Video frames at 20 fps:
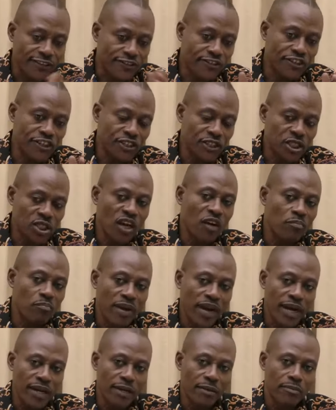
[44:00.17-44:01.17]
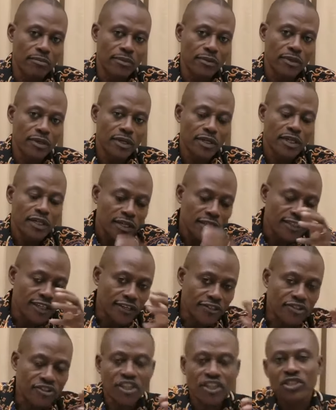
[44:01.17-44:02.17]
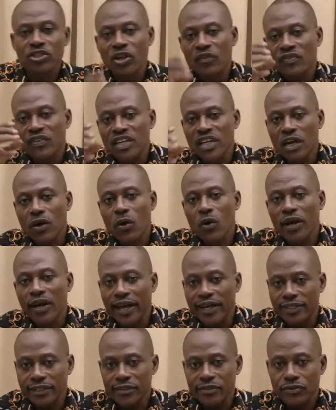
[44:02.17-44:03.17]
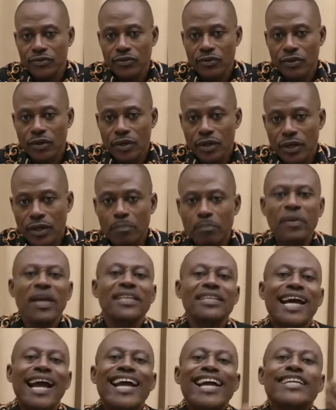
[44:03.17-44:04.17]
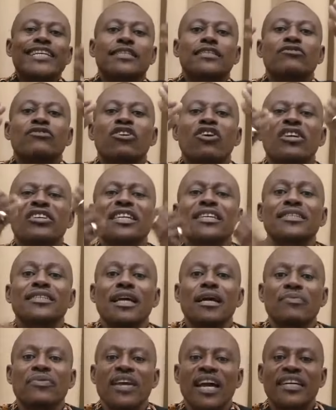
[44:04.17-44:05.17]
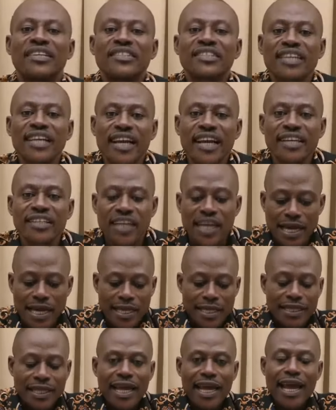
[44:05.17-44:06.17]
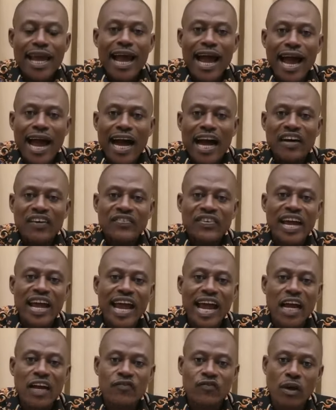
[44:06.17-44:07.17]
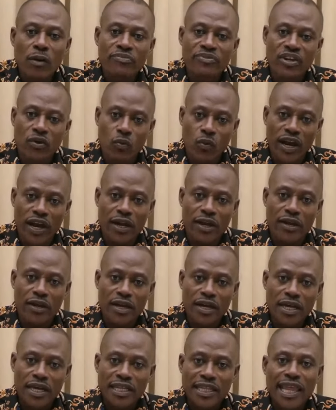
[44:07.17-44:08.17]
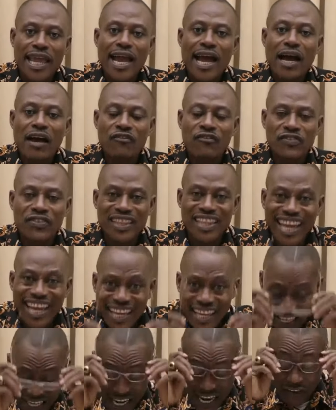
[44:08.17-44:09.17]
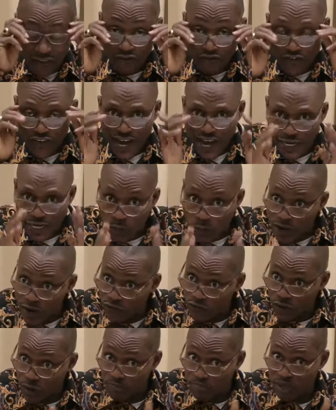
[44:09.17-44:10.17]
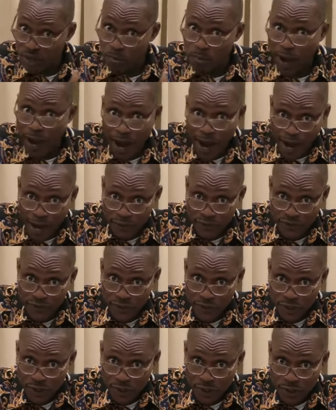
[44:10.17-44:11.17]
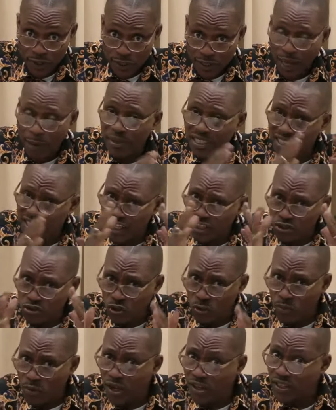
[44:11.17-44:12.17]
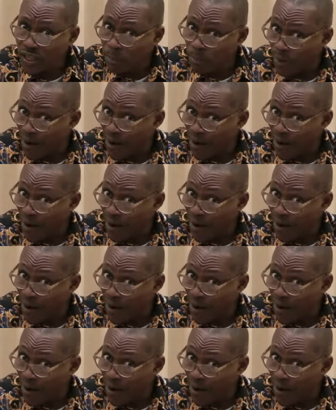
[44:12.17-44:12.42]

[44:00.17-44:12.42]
the teaching of Balaam, the teaching of the Nicolaitans. Peter is regarding the same thing and says, they have heard from the way. They have veered away from the path. That means they used to be on the